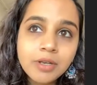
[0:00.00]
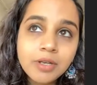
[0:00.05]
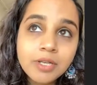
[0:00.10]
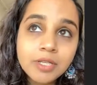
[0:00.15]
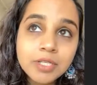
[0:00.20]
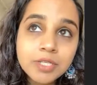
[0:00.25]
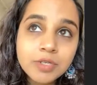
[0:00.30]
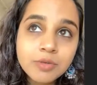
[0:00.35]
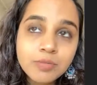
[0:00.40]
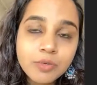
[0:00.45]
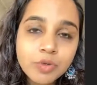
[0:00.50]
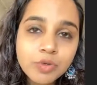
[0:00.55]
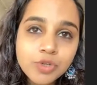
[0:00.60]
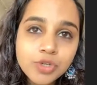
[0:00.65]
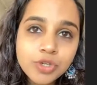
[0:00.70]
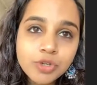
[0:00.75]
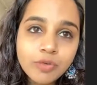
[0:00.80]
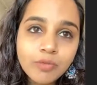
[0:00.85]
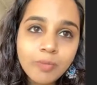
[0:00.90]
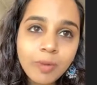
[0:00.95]

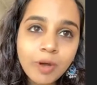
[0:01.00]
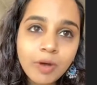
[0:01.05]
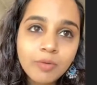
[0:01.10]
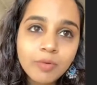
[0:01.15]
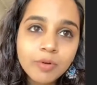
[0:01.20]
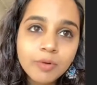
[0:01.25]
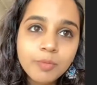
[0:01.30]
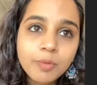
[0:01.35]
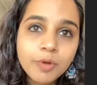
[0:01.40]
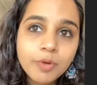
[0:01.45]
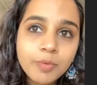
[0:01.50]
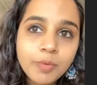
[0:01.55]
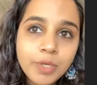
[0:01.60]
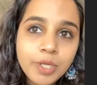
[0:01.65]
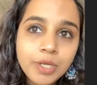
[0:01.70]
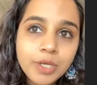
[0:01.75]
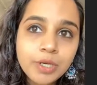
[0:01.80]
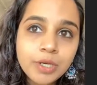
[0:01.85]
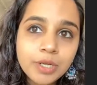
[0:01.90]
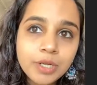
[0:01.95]
distribution of power
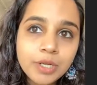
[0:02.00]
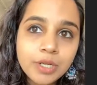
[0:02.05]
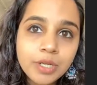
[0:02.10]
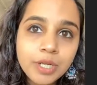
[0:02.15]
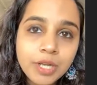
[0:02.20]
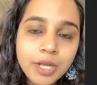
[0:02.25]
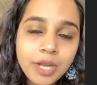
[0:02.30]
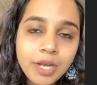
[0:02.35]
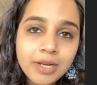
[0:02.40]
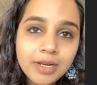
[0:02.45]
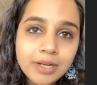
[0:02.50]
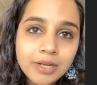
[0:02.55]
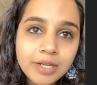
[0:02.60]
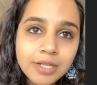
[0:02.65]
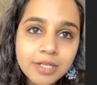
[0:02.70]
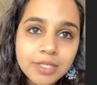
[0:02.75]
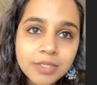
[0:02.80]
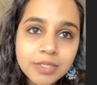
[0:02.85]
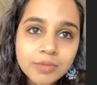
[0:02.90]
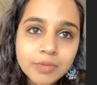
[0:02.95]
between
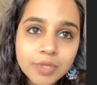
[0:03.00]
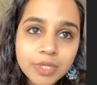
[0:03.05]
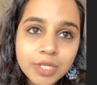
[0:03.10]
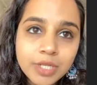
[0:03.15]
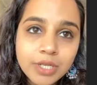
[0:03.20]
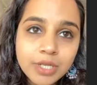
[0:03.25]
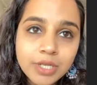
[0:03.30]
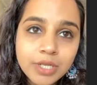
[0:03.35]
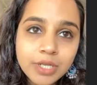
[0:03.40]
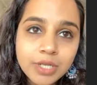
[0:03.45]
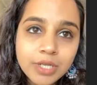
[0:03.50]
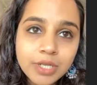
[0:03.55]
entities within